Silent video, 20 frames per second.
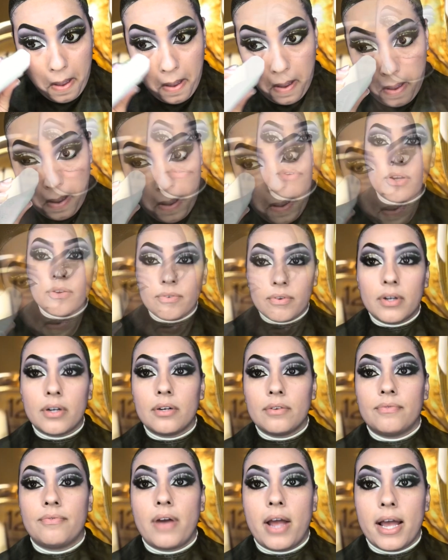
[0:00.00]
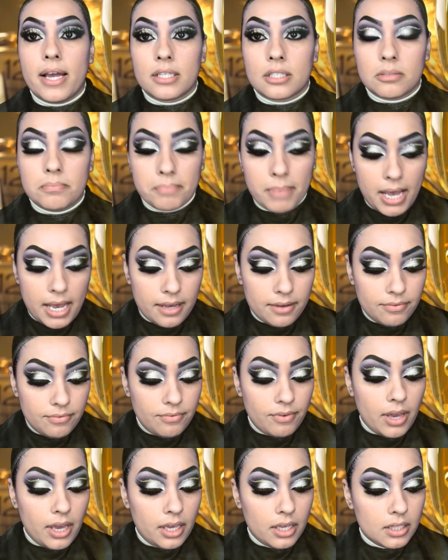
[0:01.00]
Very fast my
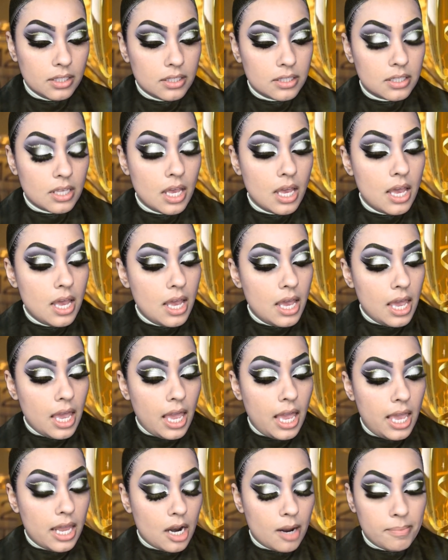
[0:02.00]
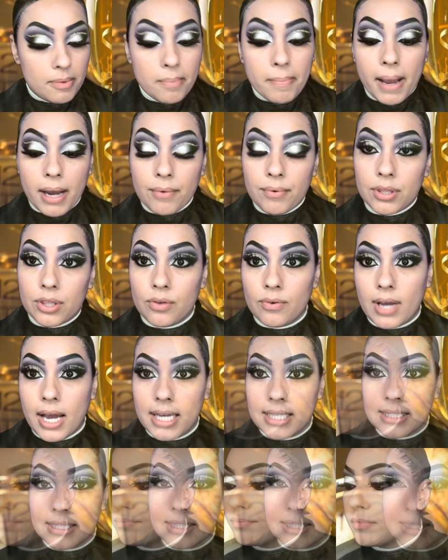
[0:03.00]
face, and I'll be back with you
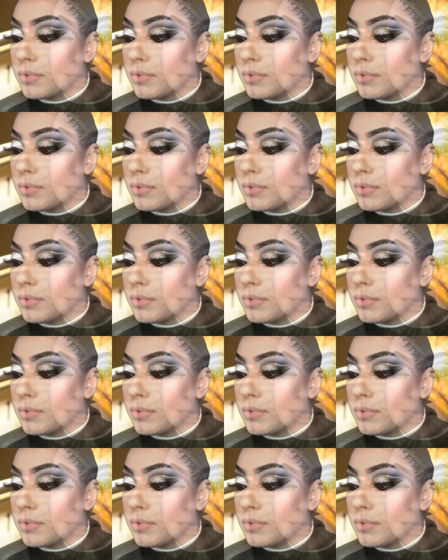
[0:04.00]
guys.